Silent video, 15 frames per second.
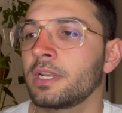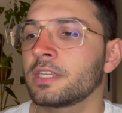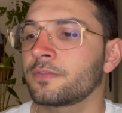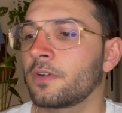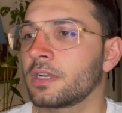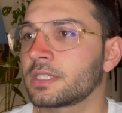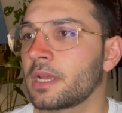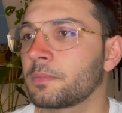as far
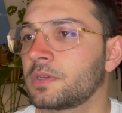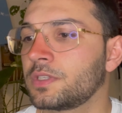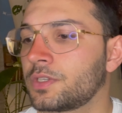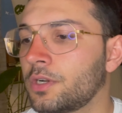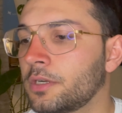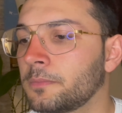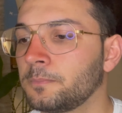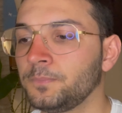as I'm
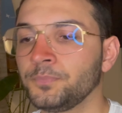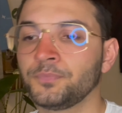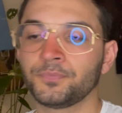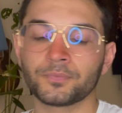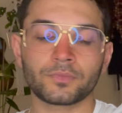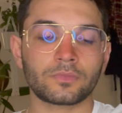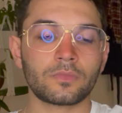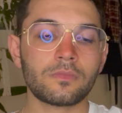concerned.
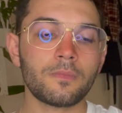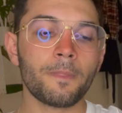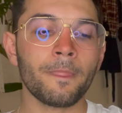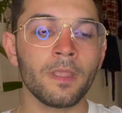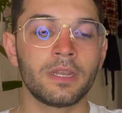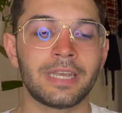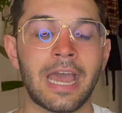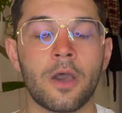
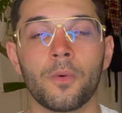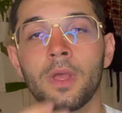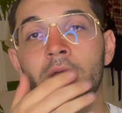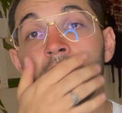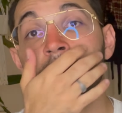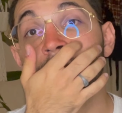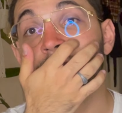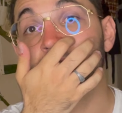Now,
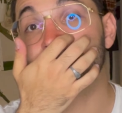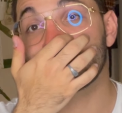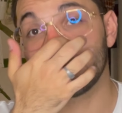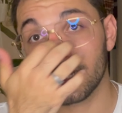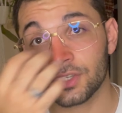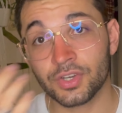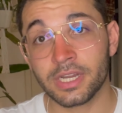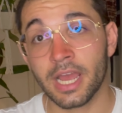the
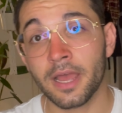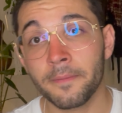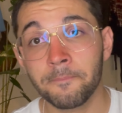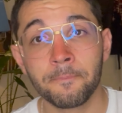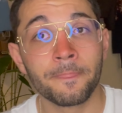cylindrica,